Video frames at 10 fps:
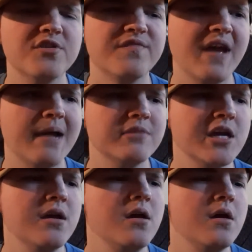your
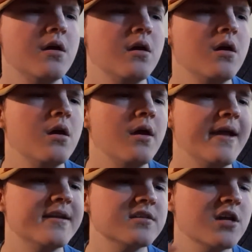family. It
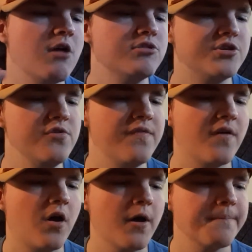doesn't go too
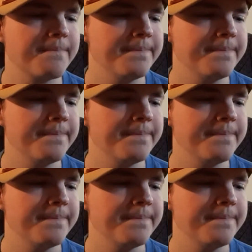far,